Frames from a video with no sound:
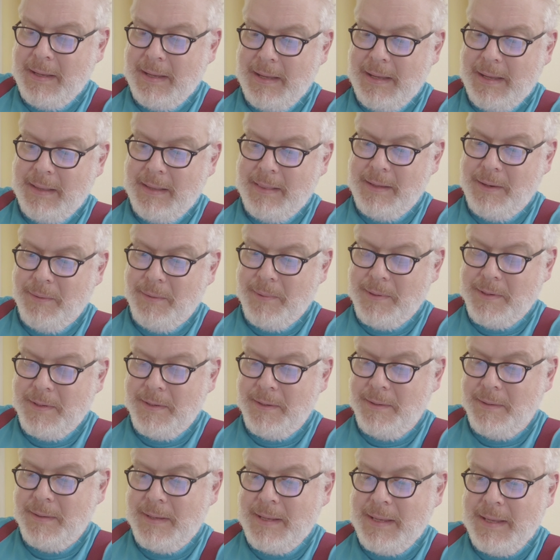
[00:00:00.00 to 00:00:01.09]
in the
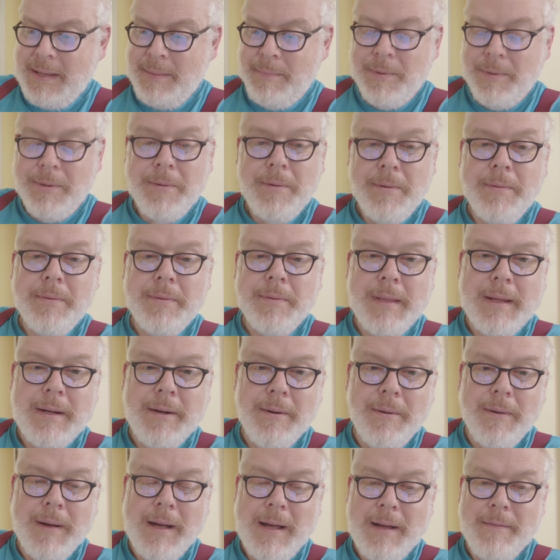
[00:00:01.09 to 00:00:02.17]
original Hebrew, they
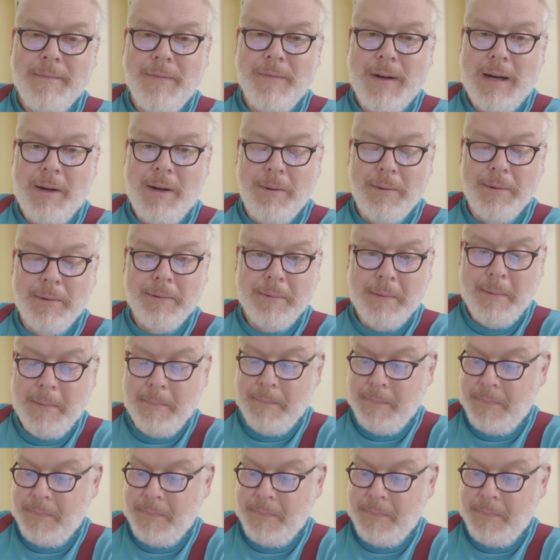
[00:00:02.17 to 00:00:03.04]
don't have vowels.